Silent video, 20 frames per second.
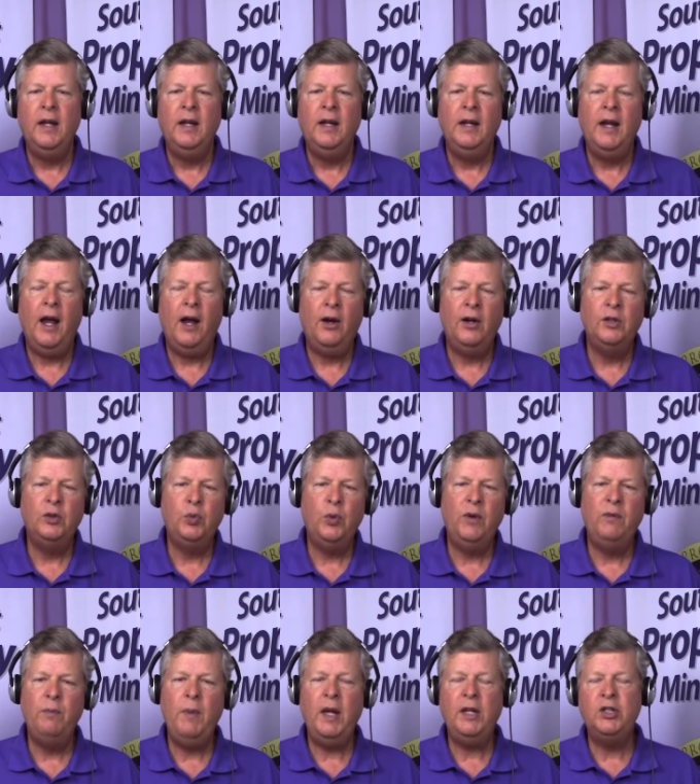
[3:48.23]
Now, as
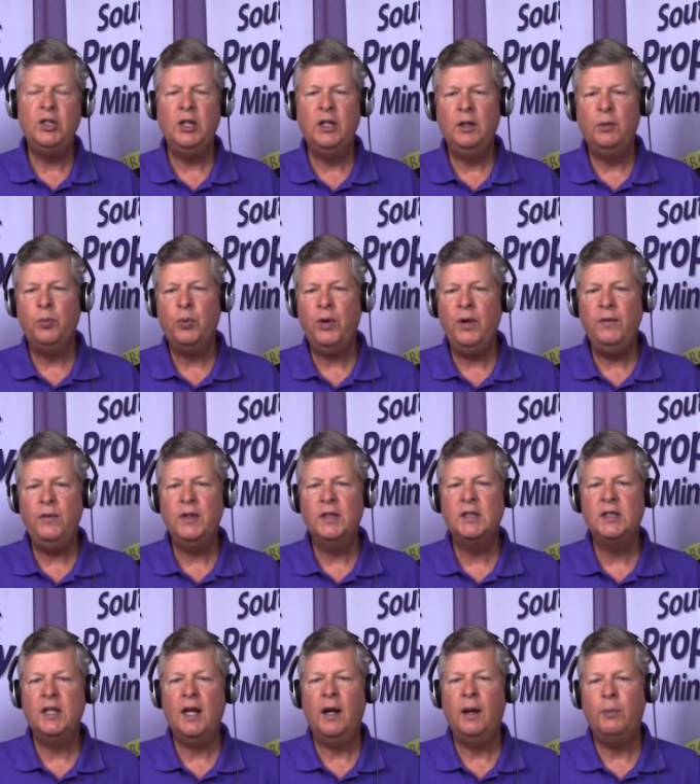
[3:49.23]
we've mentioned in
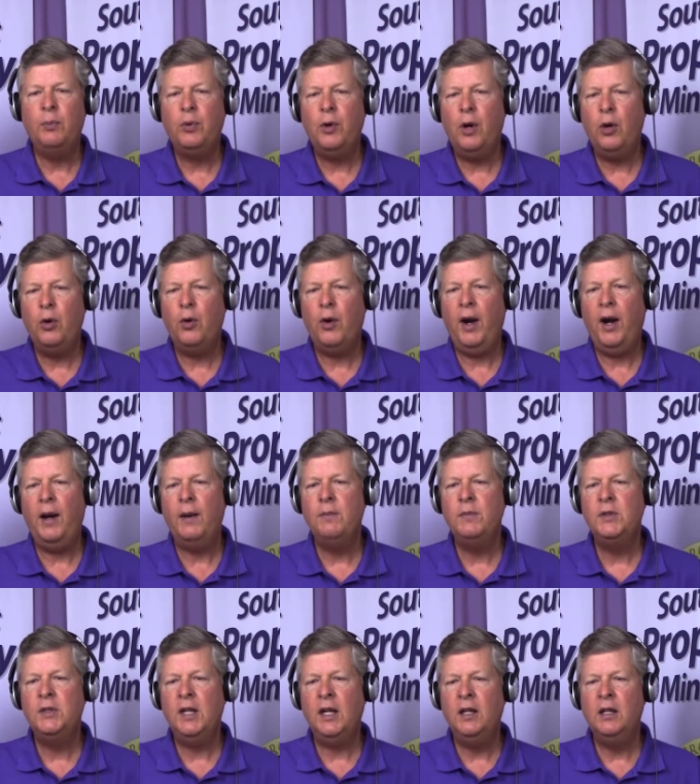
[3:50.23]
previous
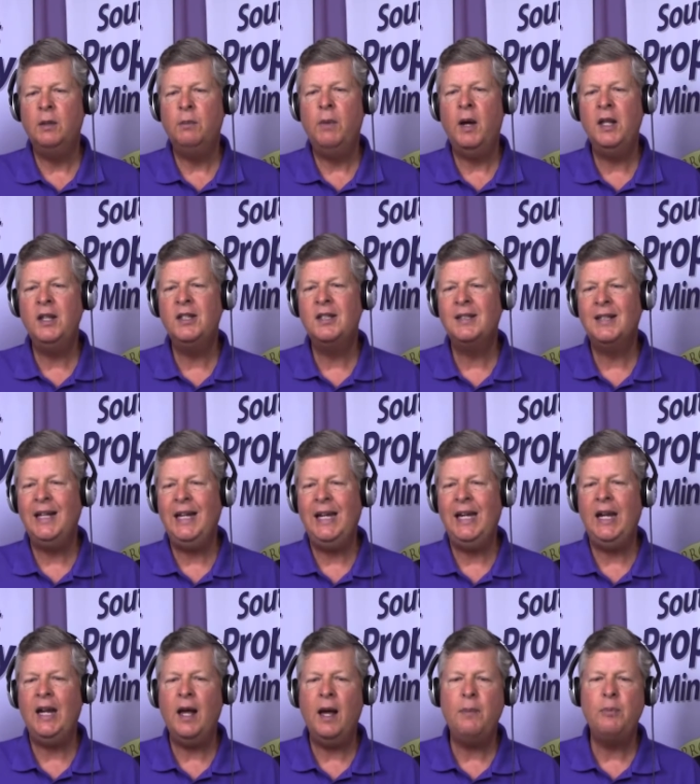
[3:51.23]
programs, in the months
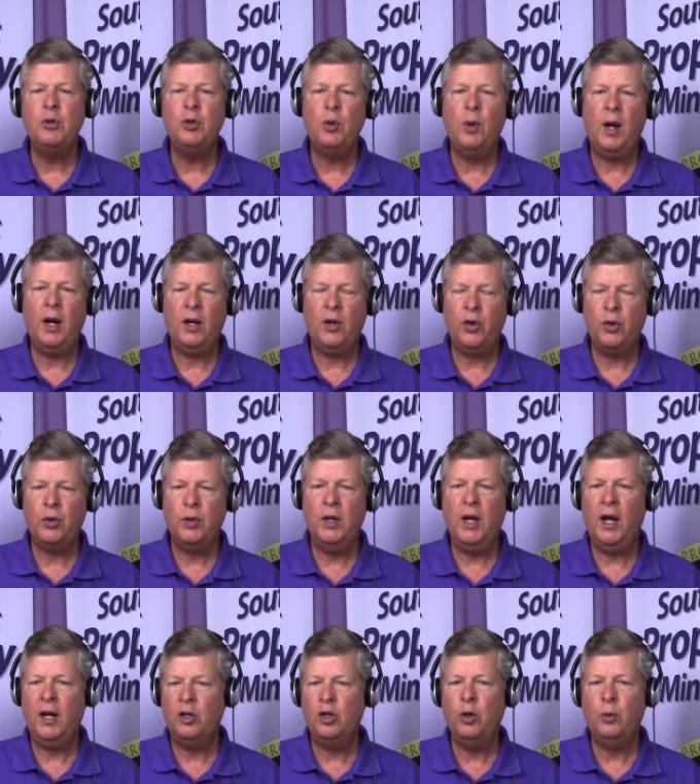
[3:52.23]
leading up to
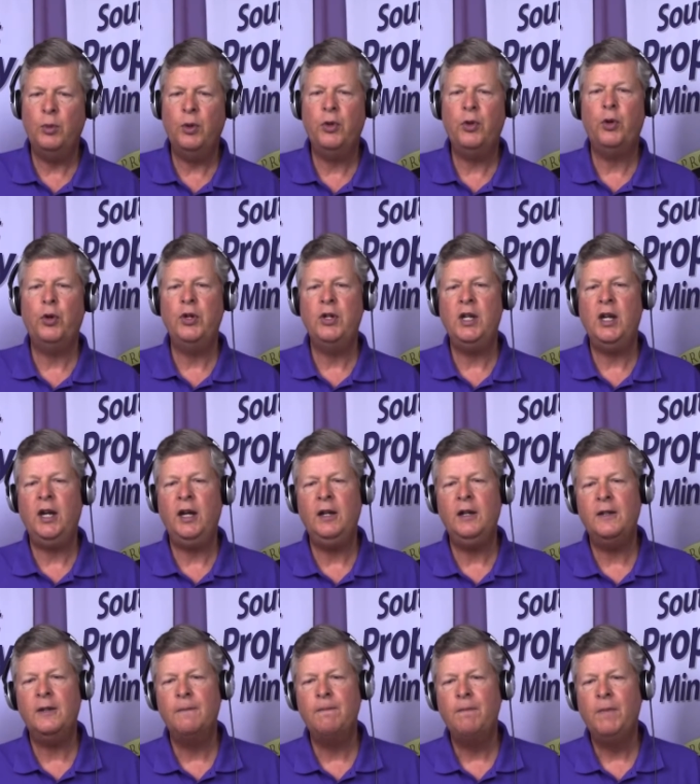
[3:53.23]
October
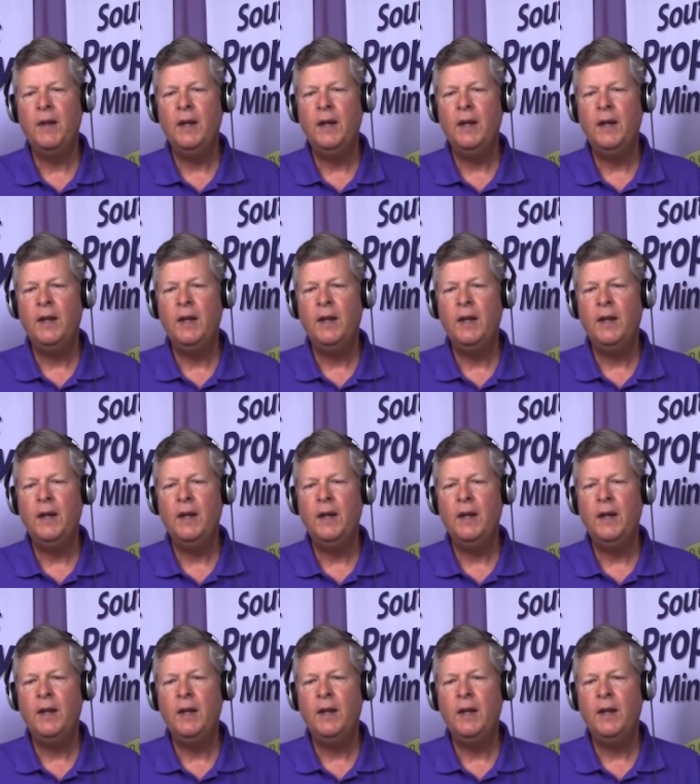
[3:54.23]
13th,